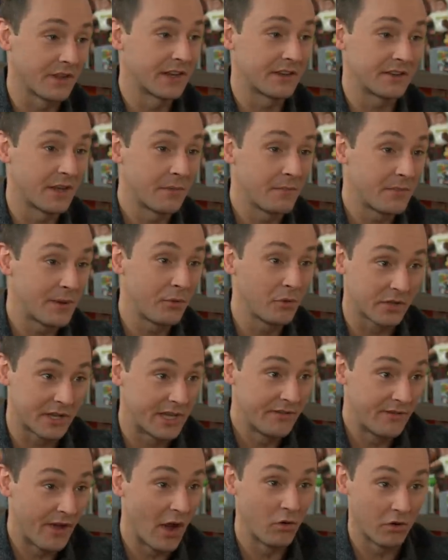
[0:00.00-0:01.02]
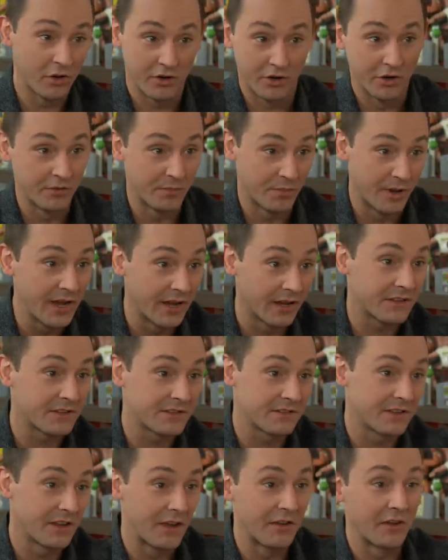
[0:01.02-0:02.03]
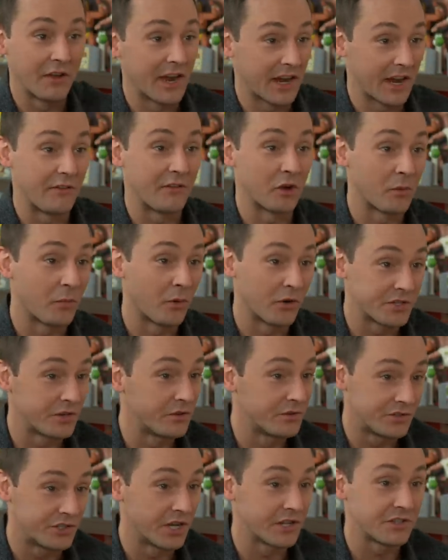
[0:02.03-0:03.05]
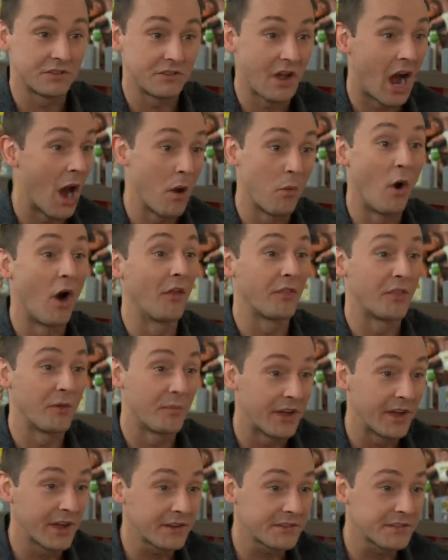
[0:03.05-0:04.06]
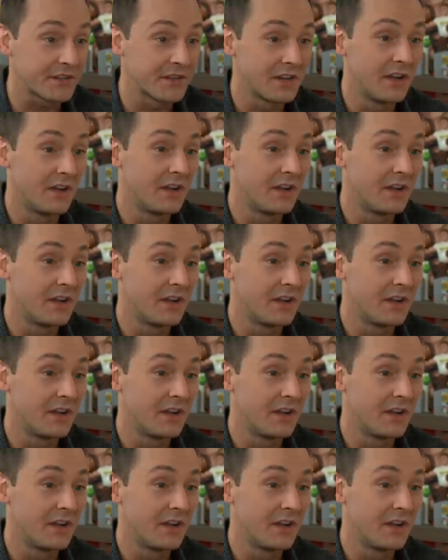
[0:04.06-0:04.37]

Like some people give out good picks. And like if you're a person who's just, I want the picks,